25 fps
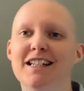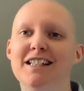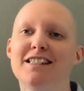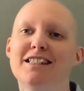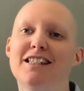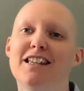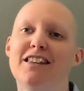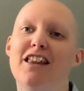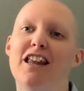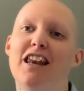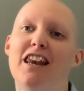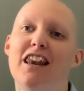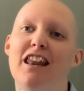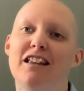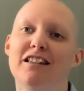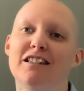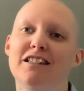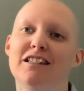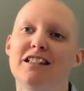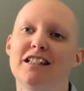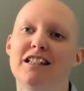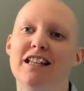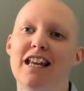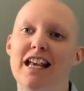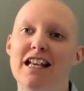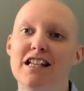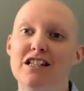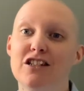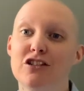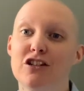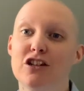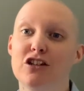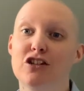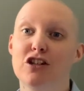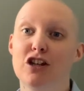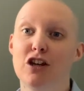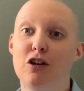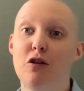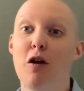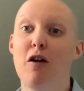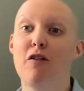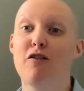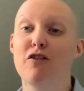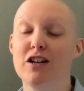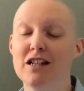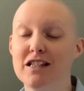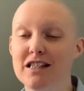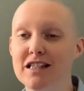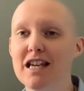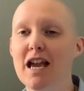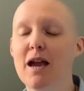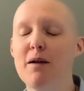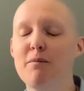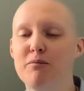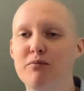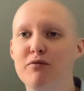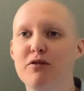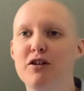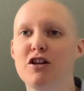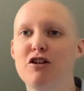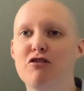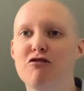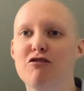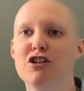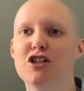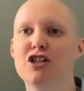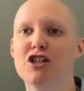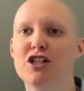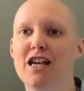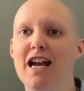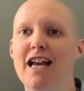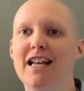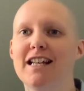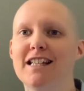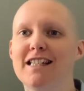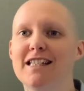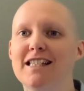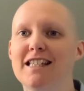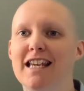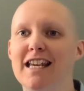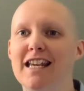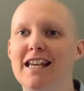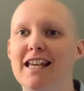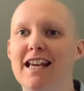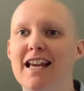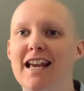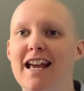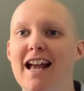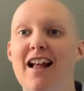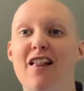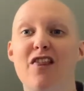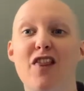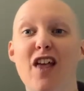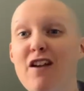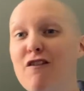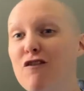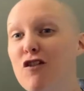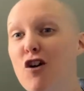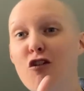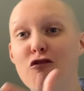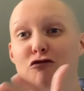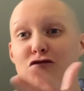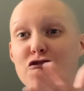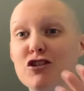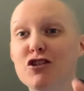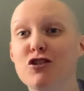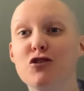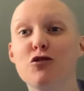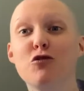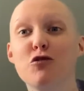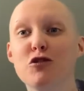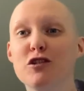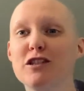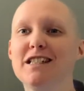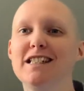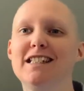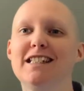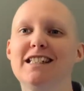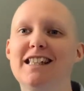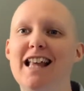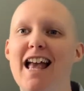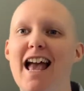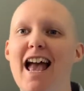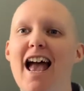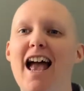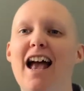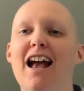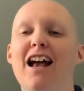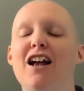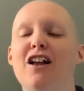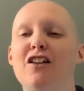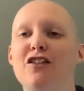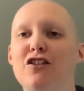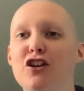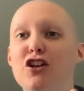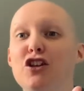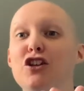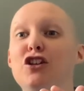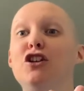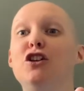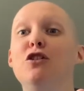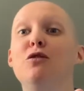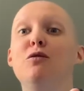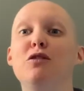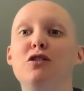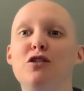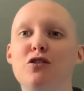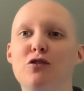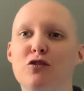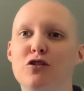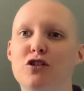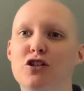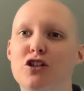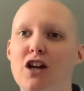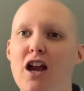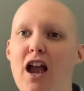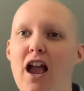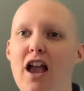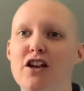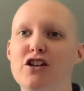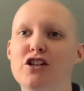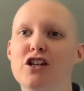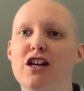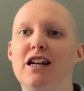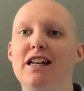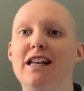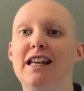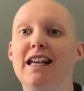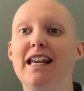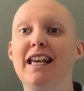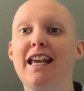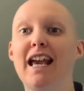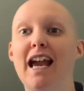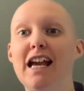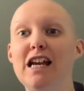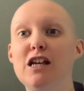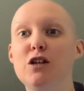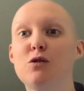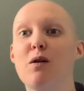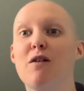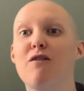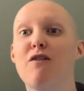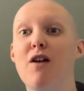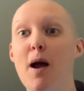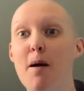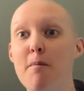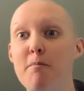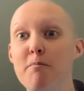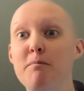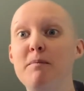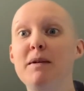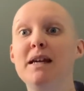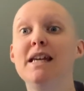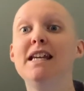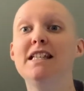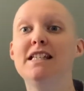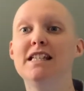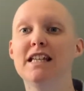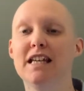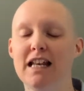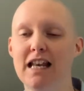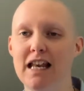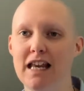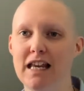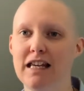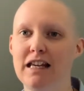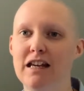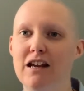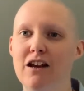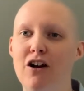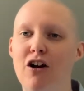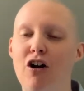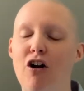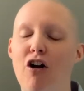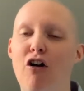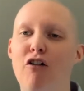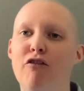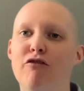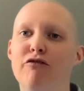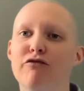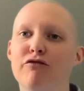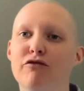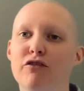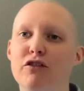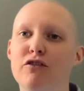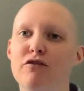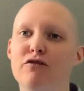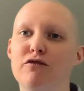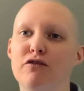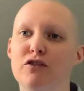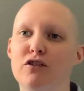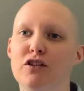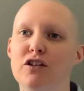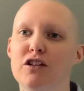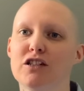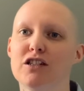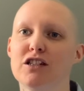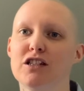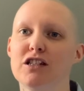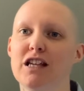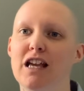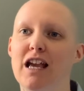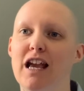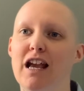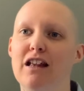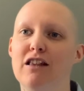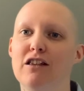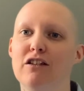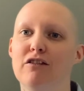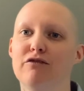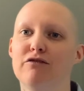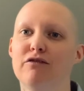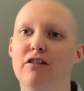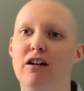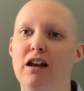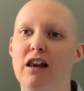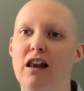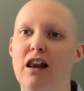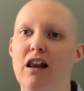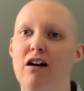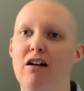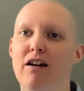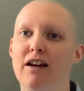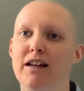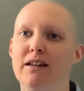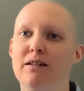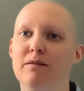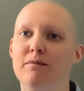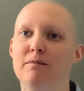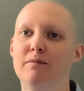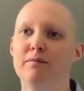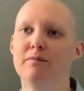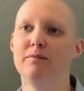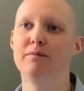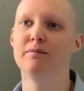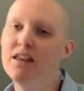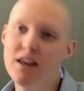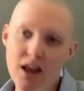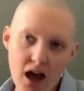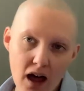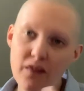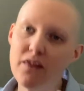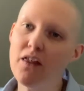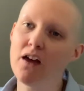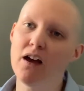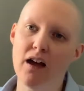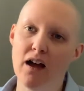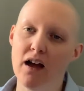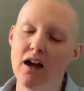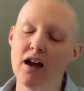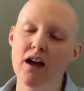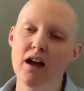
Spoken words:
to the London Institute of Contemporary Christianity. They've got resources there that you and your church can engage with immediately on fruitfulness in the front line. Another